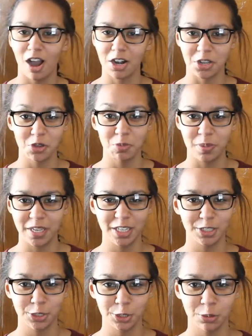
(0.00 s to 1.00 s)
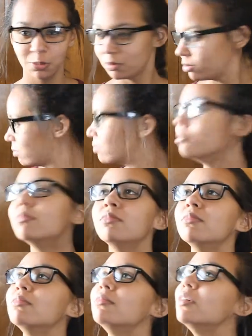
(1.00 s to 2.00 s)
Are you Pikachu?
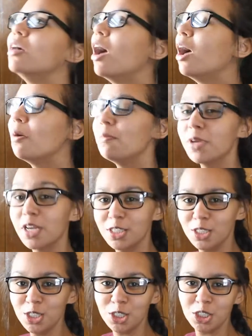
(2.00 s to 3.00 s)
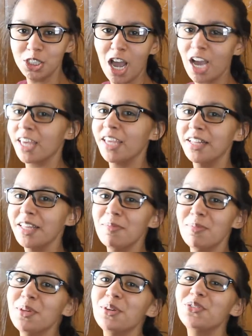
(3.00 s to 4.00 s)
Because you're shockingly
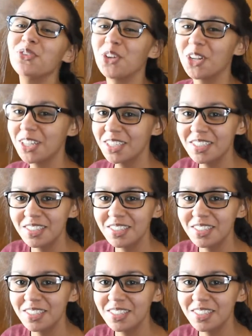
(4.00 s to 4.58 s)
beautiful.